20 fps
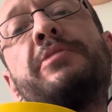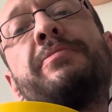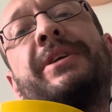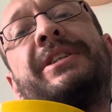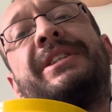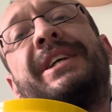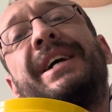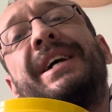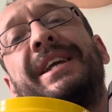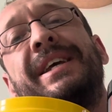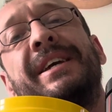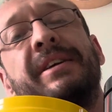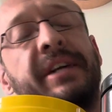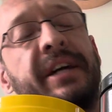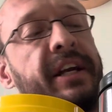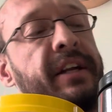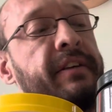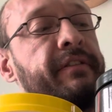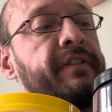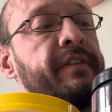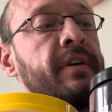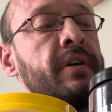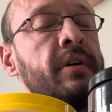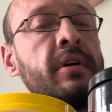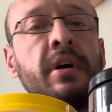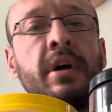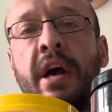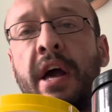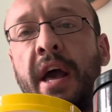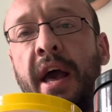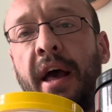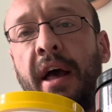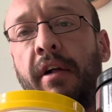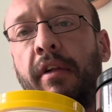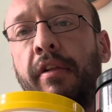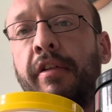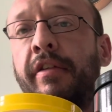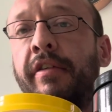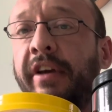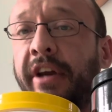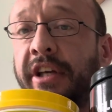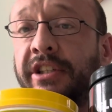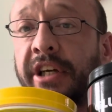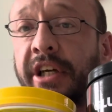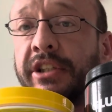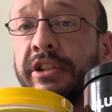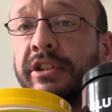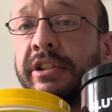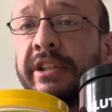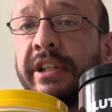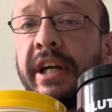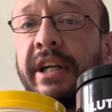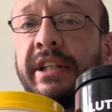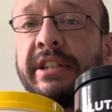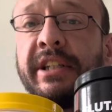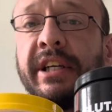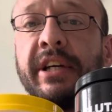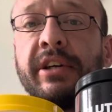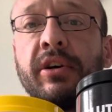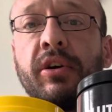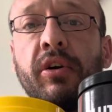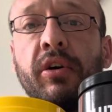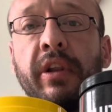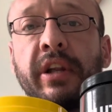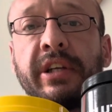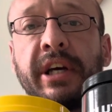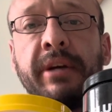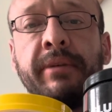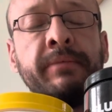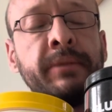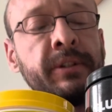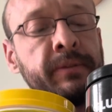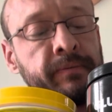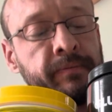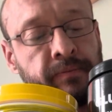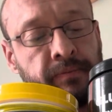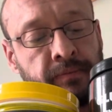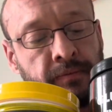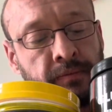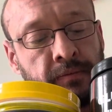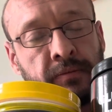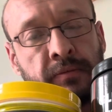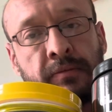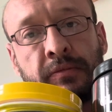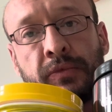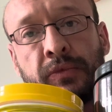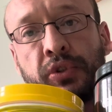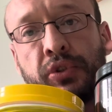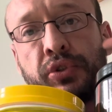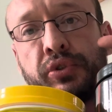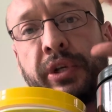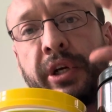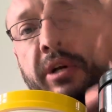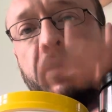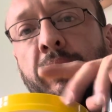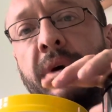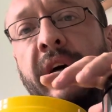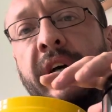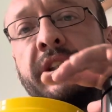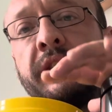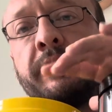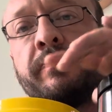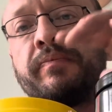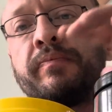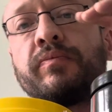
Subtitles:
my daily kind of health essentials that I'll take all the time. Training wise,